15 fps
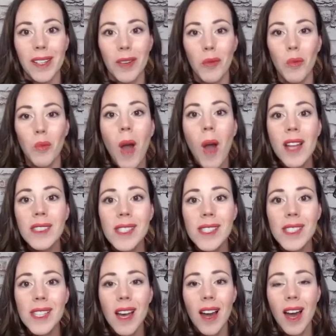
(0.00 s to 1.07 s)
once
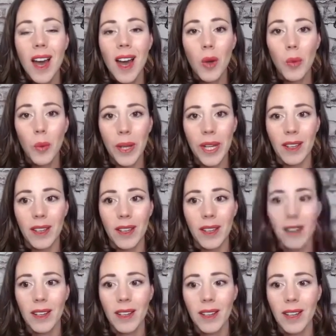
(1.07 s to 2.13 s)
a week
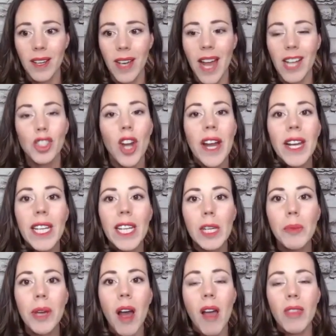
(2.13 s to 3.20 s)
and try to keep it
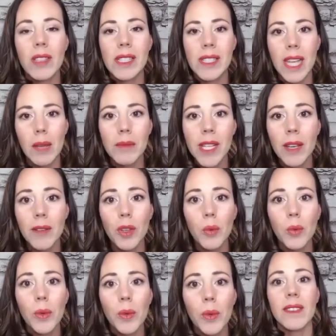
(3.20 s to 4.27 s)
on the same day of the
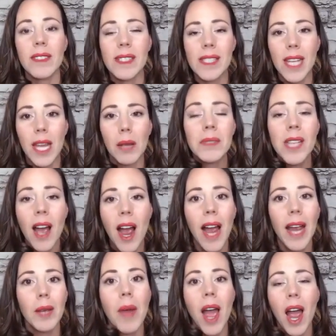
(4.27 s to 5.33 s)
week at the same time
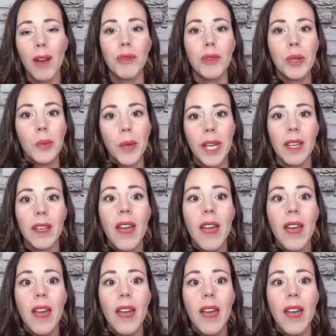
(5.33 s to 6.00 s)
every week.